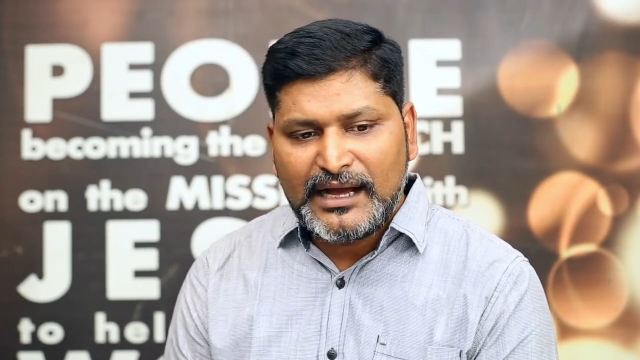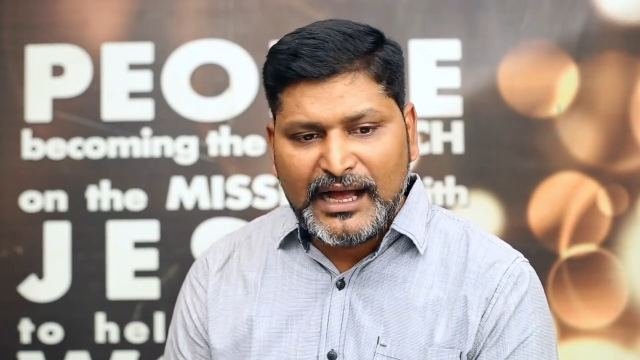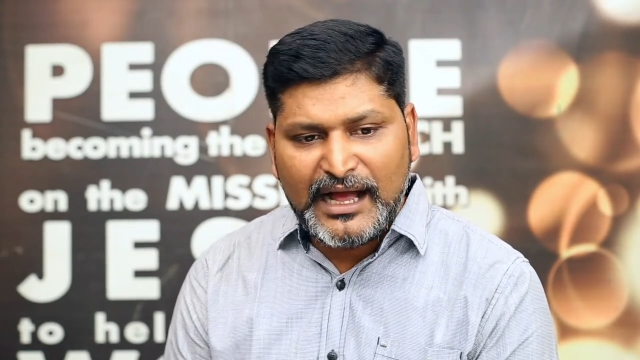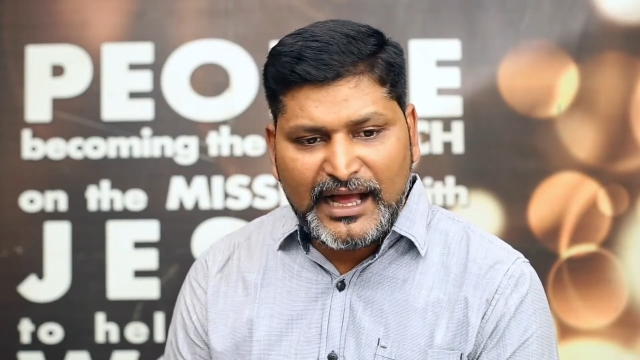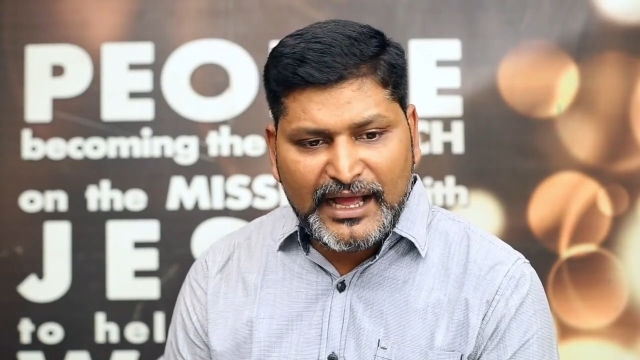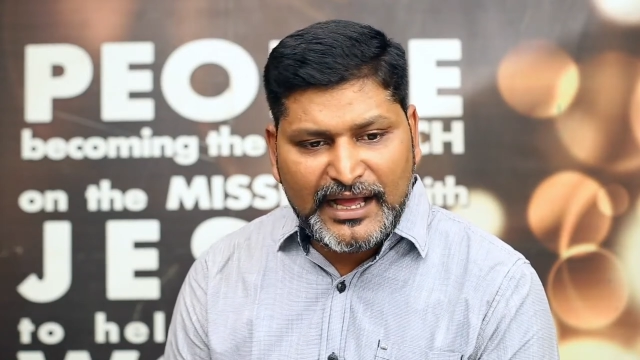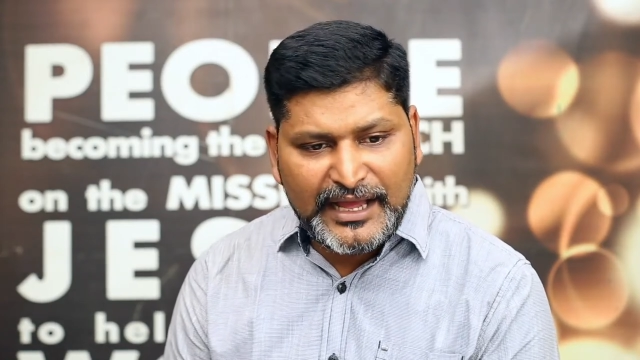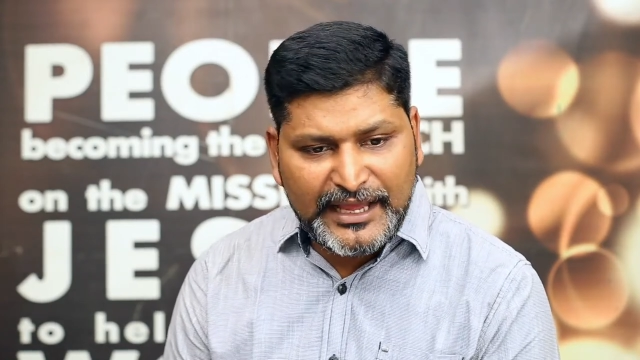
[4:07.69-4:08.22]

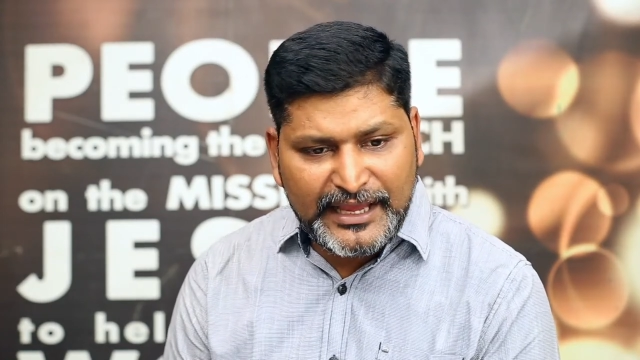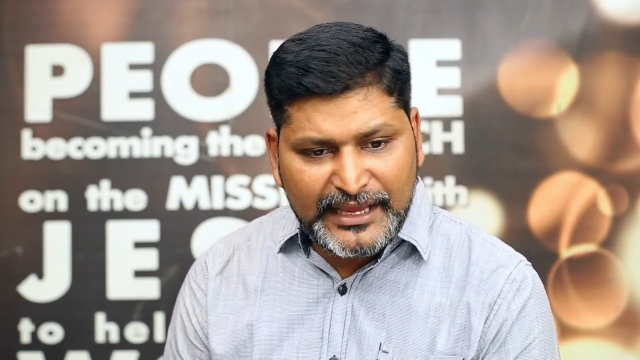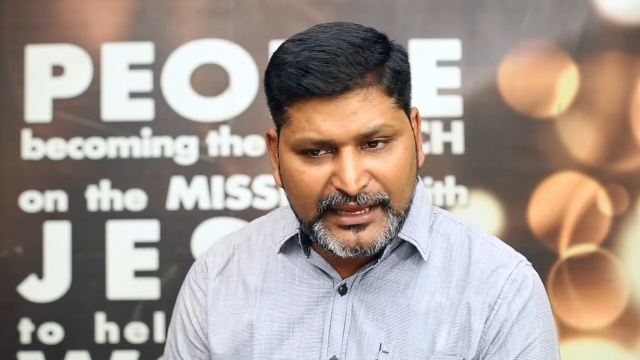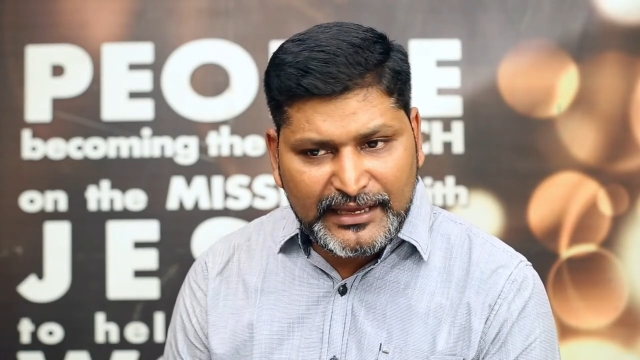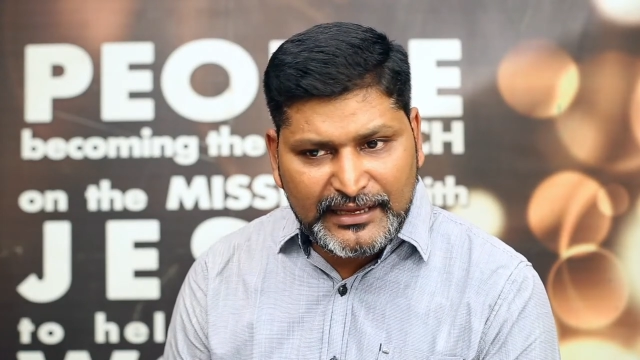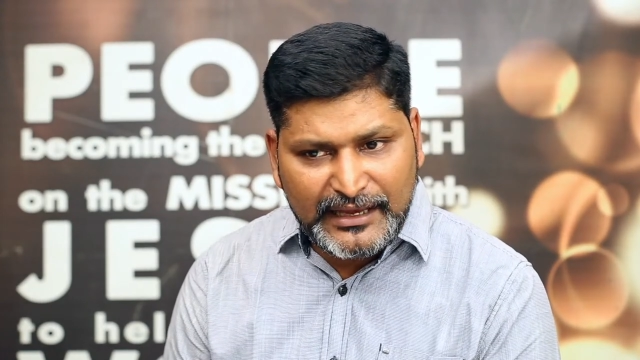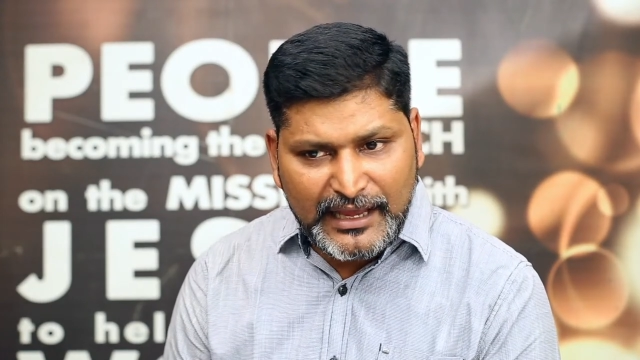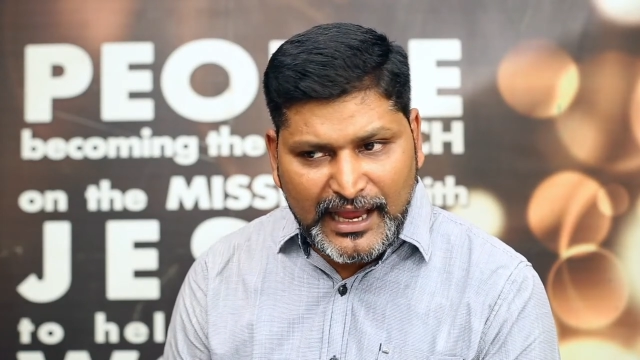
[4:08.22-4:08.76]

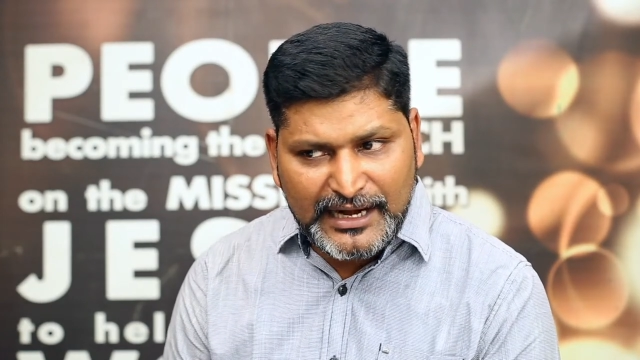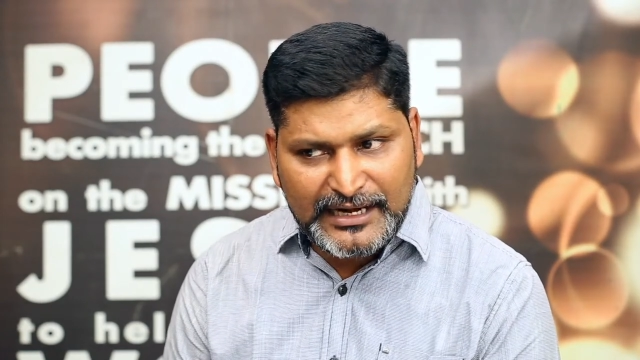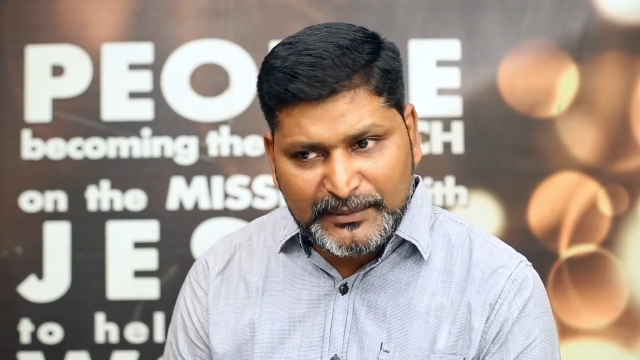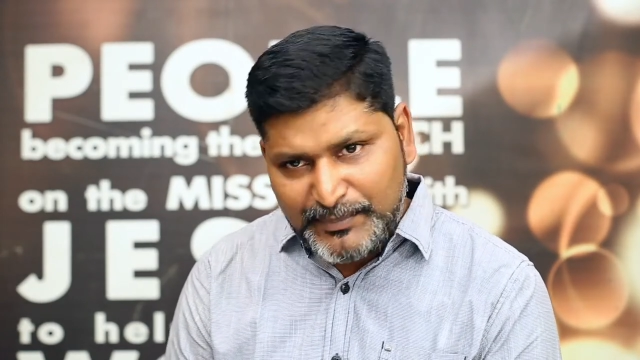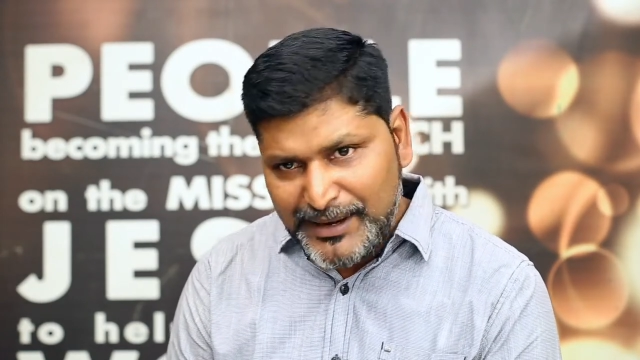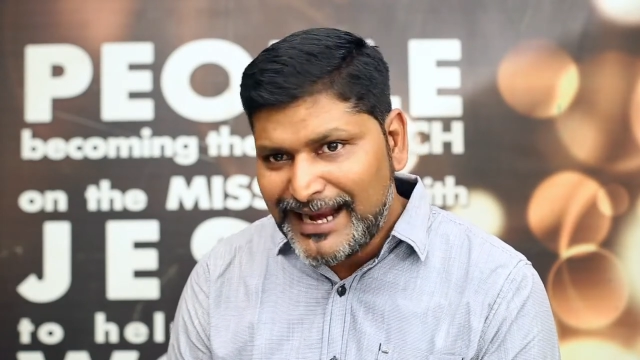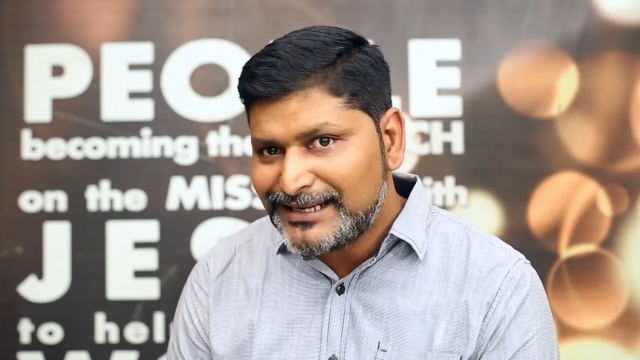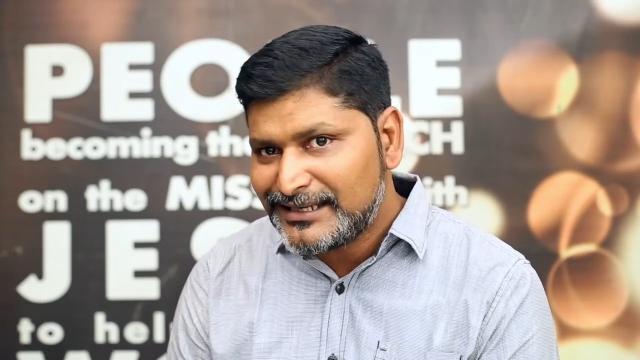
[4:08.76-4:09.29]
I and
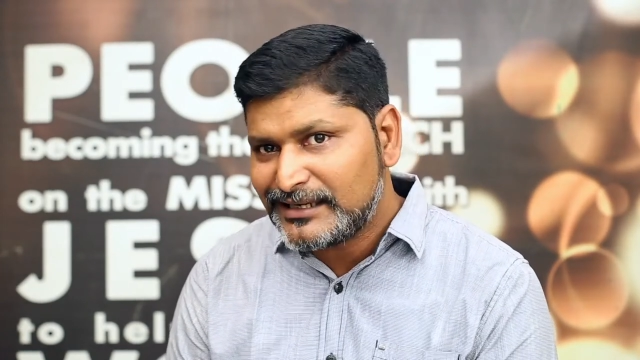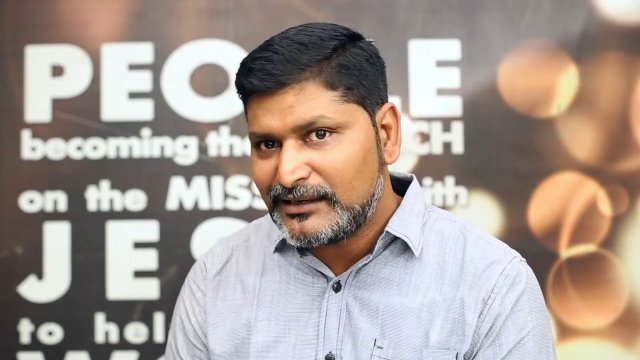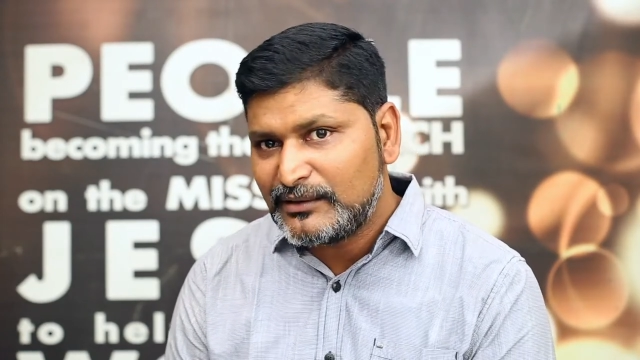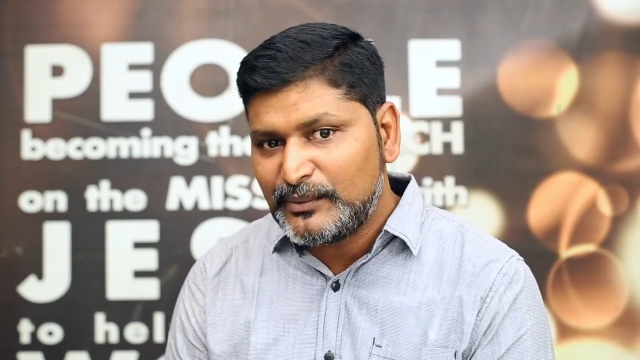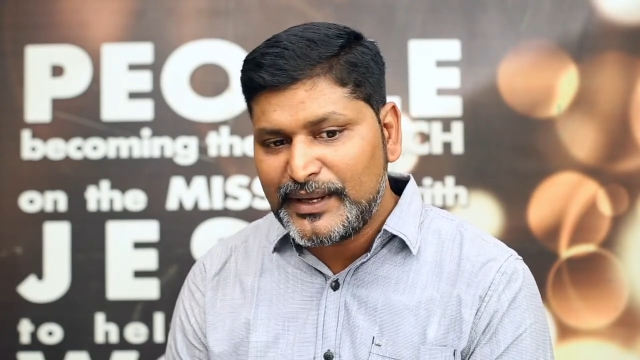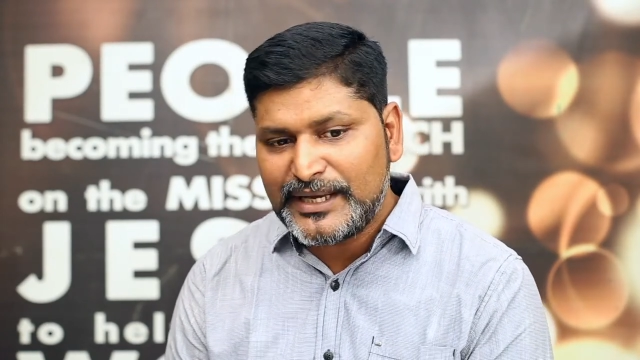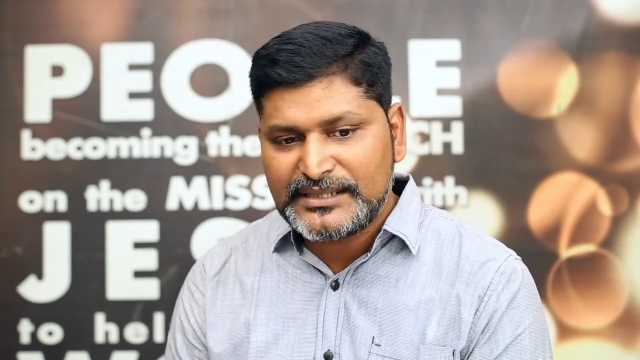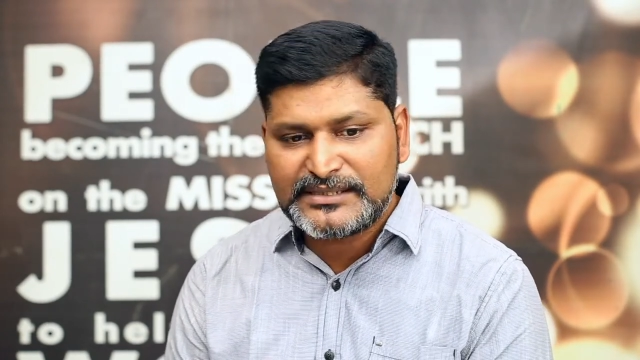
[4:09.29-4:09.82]
in
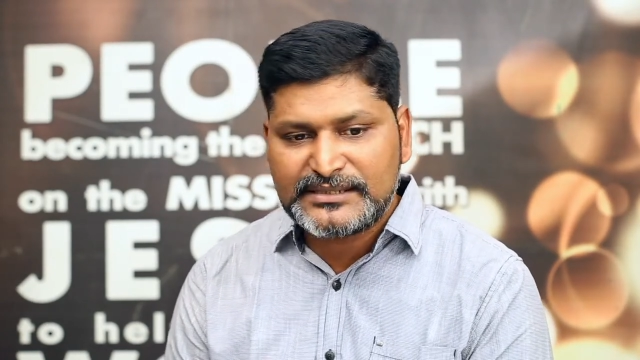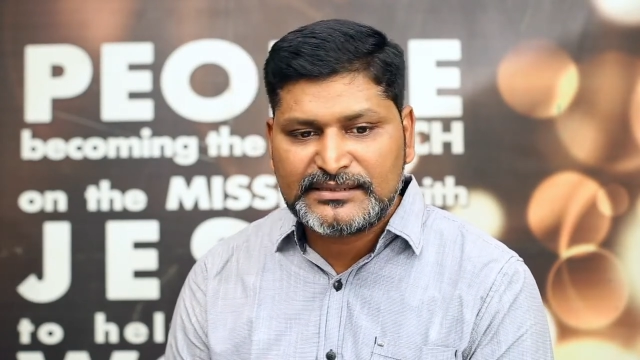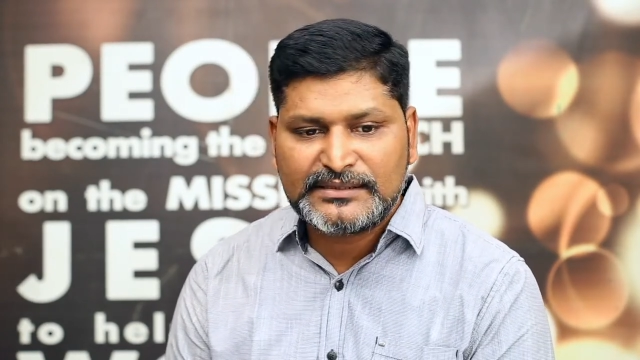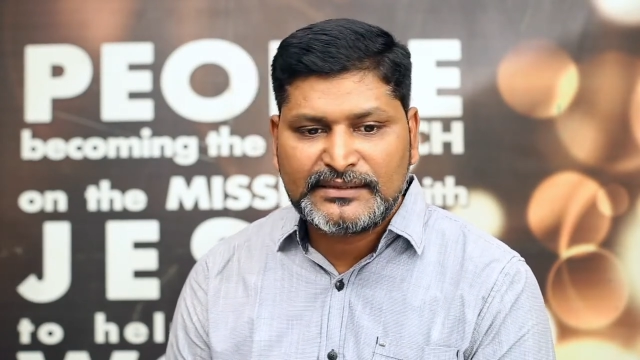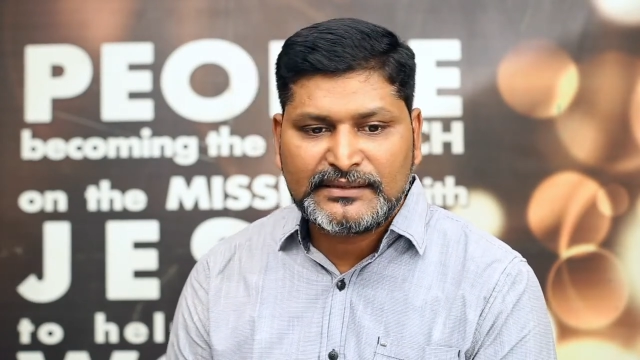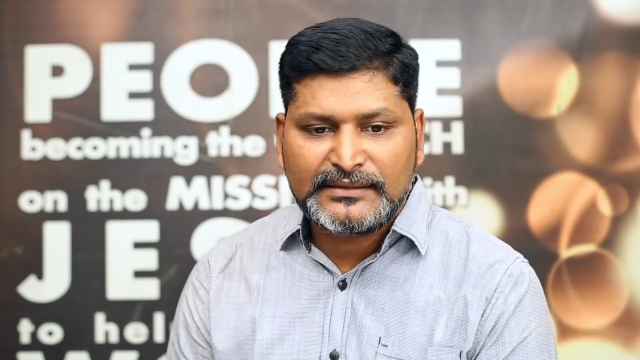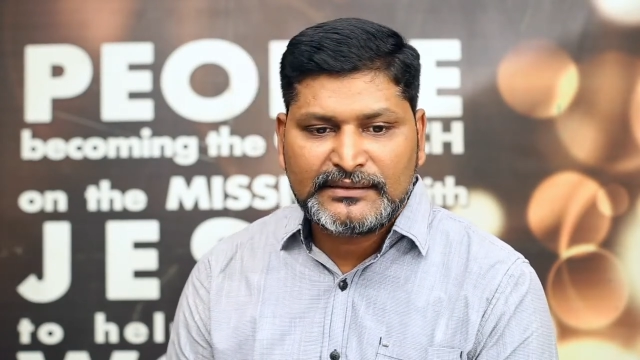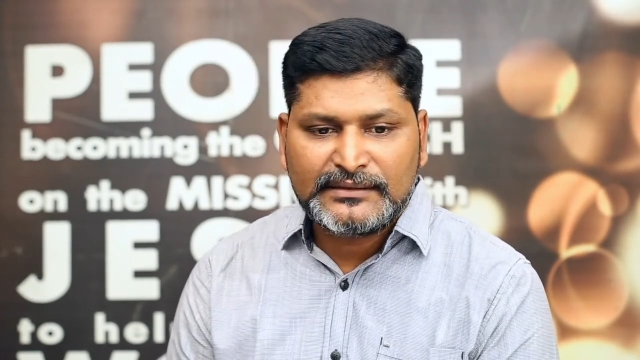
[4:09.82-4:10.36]
practical ways